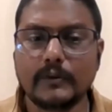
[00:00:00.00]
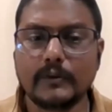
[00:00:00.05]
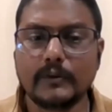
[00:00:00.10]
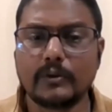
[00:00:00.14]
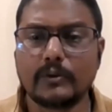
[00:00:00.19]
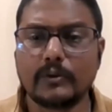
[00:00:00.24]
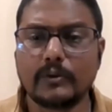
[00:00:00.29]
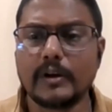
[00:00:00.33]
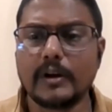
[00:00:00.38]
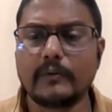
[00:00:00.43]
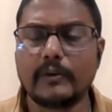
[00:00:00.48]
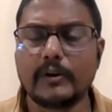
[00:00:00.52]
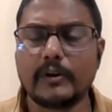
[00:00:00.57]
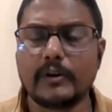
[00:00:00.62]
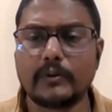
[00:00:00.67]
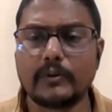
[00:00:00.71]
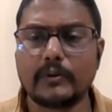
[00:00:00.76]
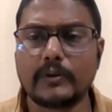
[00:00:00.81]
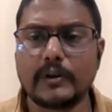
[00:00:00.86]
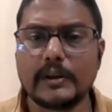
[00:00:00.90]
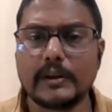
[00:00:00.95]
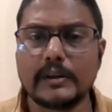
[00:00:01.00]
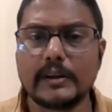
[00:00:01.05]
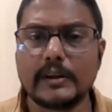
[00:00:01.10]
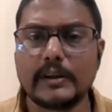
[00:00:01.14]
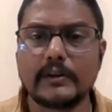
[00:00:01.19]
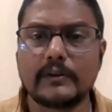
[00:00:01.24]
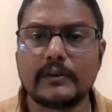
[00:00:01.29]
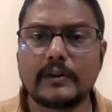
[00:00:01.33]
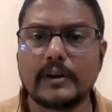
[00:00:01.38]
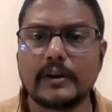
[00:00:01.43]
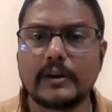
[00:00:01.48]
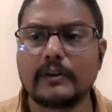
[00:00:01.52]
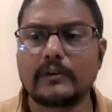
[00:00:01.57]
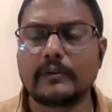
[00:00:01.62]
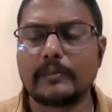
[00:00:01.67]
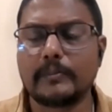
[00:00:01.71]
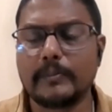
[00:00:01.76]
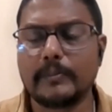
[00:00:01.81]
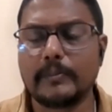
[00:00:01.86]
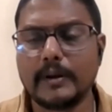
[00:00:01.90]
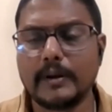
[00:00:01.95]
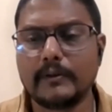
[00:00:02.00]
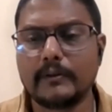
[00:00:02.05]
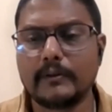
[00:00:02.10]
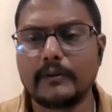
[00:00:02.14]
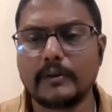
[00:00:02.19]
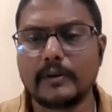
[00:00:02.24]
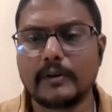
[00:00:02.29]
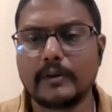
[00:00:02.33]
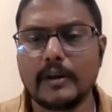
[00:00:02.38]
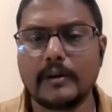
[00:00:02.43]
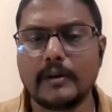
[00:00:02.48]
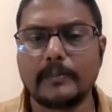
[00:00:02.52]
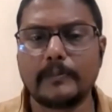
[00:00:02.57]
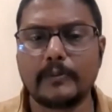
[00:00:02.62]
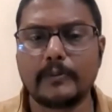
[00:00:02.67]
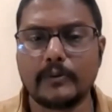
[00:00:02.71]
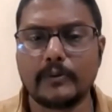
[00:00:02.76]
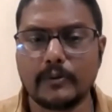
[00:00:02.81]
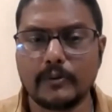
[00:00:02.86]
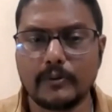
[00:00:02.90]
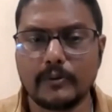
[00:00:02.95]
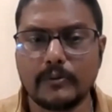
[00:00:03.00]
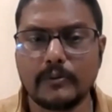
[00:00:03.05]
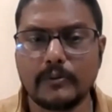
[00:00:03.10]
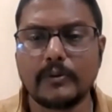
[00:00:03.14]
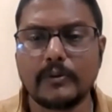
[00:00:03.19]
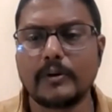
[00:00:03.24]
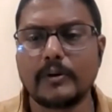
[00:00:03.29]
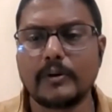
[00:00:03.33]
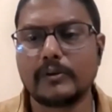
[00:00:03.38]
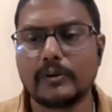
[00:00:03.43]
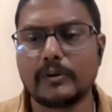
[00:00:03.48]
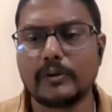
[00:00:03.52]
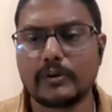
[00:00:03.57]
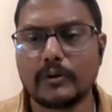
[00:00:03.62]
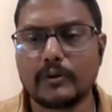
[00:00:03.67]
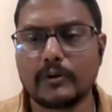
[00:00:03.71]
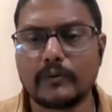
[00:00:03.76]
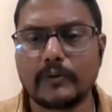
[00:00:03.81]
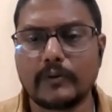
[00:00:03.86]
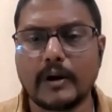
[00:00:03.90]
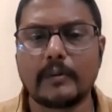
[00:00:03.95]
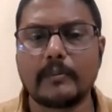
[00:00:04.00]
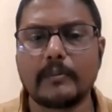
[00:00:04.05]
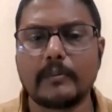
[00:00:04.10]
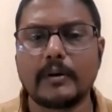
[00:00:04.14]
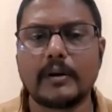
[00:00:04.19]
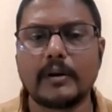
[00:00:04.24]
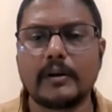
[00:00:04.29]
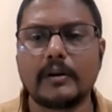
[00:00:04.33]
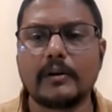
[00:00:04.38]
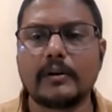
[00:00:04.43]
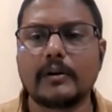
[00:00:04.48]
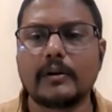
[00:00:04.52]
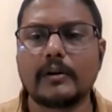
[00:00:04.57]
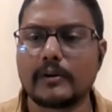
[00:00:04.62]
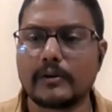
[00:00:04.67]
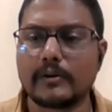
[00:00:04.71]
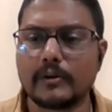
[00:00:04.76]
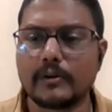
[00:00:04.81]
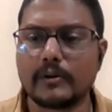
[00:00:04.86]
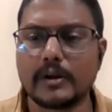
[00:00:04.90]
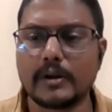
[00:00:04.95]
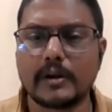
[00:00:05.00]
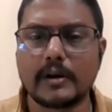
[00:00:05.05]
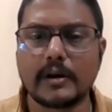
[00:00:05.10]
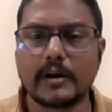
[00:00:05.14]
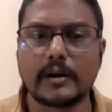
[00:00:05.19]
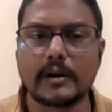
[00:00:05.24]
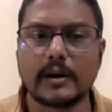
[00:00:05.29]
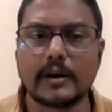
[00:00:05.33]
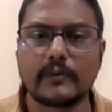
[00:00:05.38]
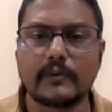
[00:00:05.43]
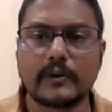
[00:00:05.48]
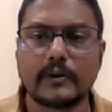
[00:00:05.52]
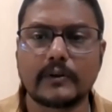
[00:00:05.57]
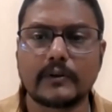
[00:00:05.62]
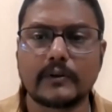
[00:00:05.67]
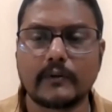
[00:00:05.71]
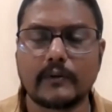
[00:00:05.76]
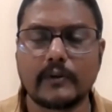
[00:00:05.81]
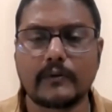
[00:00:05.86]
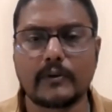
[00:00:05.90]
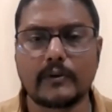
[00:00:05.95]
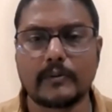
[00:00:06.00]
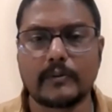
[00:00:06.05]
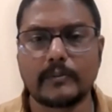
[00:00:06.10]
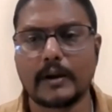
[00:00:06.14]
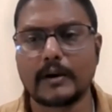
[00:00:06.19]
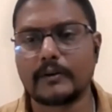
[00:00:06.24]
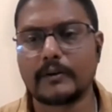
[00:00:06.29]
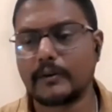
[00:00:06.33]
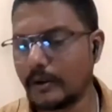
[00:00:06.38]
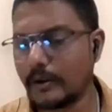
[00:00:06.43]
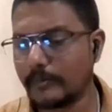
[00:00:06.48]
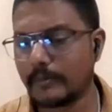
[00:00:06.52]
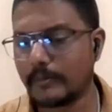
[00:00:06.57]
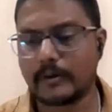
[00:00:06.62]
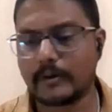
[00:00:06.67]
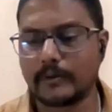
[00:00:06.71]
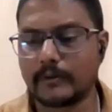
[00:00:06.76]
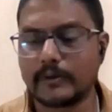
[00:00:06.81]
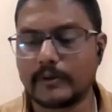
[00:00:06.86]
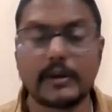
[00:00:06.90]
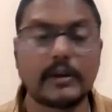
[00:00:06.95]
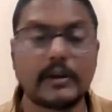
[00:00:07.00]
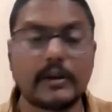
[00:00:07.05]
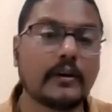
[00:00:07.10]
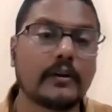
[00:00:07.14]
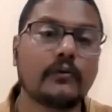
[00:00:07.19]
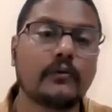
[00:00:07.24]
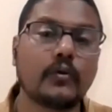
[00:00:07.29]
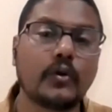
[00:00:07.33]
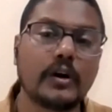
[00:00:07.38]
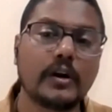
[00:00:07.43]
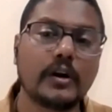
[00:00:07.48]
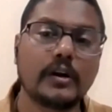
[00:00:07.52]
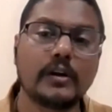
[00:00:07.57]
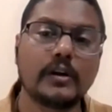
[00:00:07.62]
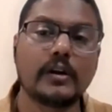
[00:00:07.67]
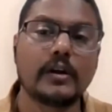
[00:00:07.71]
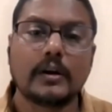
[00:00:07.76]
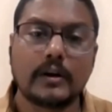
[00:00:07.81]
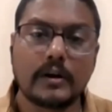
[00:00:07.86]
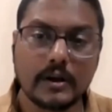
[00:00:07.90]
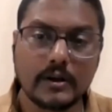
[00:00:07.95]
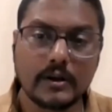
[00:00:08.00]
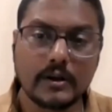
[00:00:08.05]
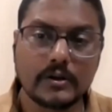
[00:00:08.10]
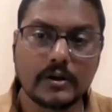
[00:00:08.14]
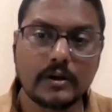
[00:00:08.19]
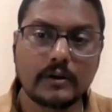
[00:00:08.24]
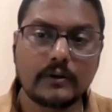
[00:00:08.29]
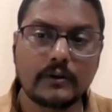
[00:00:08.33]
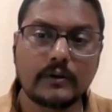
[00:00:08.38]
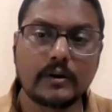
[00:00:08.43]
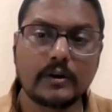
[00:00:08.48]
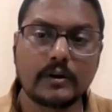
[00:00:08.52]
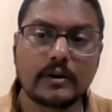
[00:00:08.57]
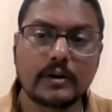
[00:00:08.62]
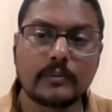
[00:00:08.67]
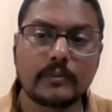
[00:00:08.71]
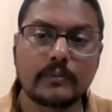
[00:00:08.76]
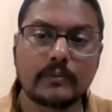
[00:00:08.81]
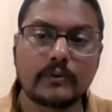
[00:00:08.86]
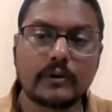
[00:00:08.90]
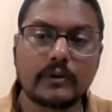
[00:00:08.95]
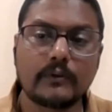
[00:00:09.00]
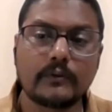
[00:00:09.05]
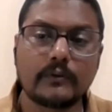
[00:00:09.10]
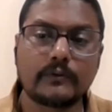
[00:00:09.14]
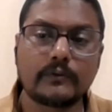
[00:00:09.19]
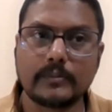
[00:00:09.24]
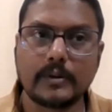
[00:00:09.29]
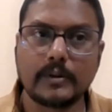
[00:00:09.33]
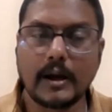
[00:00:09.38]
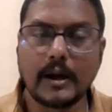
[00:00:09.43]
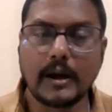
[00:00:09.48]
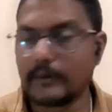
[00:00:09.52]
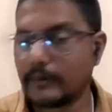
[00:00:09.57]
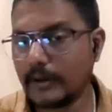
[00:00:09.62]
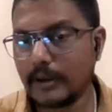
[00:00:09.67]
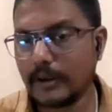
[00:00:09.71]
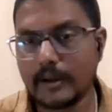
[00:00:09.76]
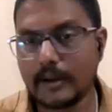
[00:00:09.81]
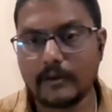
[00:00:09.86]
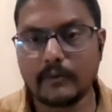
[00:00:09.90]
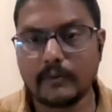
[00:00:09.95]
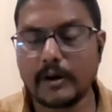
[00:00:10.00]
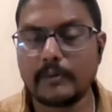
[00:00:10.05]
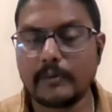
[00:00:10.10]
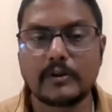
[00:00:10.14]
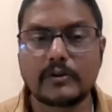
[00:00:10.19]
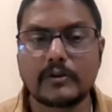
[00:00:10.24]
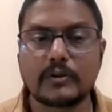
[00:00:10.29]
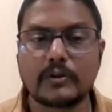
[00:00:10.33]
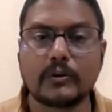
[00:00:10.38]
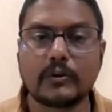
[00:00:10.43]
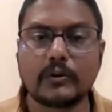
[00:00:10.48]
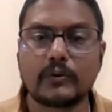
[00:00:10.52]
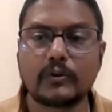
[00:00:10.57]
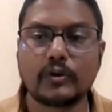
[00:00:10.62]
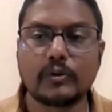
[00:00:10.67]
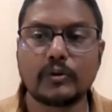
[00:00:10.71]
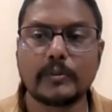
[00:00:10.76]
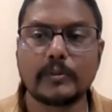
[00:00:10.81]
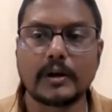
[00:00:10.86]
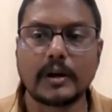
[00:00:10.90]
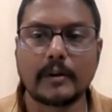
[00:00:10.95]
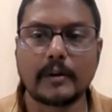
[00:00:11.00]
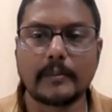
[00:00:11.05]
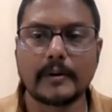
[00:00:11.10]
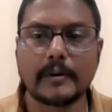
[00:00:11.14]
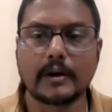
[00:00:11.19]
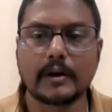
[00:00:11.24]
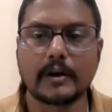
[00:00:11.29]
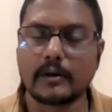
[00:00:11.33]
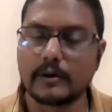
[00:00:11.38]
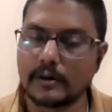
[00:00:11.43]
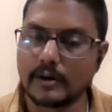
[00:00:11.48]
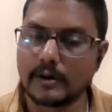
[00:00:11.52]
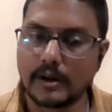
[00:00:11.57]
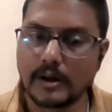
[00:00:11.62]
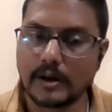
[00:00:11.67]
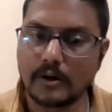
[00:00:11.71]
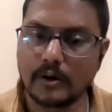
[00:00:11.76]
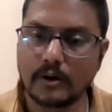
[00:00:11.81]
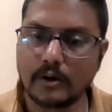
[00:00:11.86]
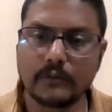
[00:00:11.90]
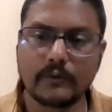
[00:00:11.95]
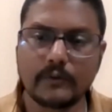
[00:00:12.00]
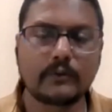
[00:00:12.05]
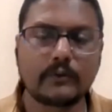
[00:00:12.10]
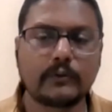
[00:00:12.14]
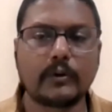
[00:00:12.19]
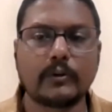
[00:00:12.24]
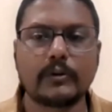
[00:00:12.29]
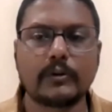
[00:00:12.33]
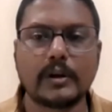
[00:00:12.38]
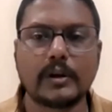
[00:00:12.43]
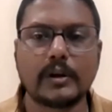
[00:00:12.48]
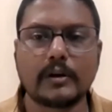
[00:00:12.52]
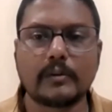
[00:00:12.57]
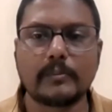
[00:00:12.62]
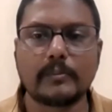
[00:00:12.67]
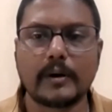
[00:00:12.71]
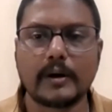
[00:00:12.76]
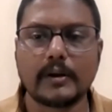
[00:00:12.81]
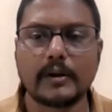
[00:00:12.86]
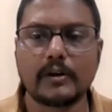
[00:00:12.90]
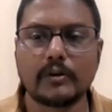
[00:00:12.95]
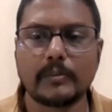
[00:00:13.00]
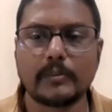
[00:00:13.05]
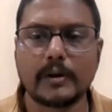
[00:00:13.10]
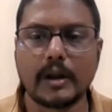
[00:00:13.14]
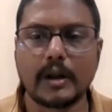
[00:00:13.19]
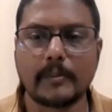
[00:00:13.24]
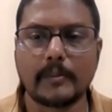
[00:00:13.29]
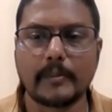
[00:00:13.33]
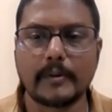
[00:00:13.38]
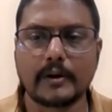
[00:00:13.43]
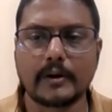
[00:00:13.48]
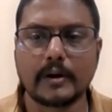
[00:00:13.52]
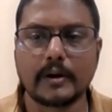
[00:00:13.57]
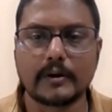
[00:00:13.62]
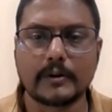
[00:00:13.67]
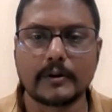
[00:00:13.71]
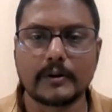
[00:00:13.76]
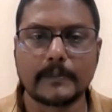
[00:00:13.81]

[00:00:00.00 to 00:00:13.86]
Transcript: So whenever you see these snakes, please keep your family or your near and dear ones away from that snake, because these are very dangerous in terms of, as they are very much close to human habitat. They are always found nearby human habitat.